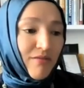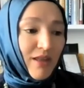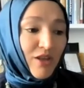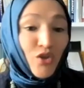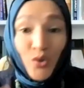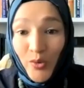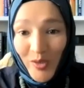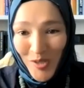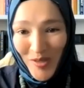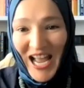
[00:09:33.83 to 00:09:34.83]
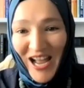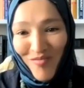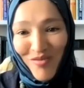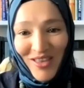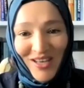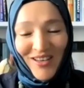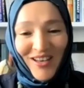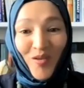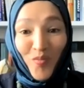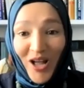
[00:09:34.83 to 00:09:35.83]
the tools we have
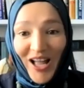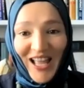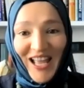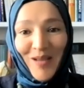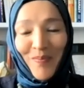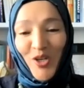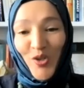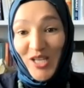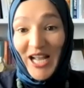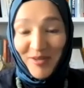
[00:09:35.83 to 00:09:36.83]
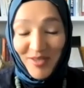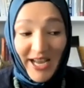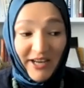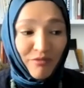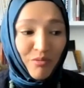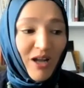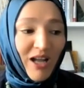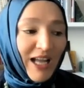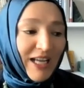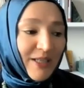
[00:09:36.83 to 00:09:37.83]
within work, but also outside of
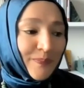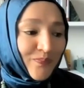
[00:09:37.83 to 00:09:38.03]
work,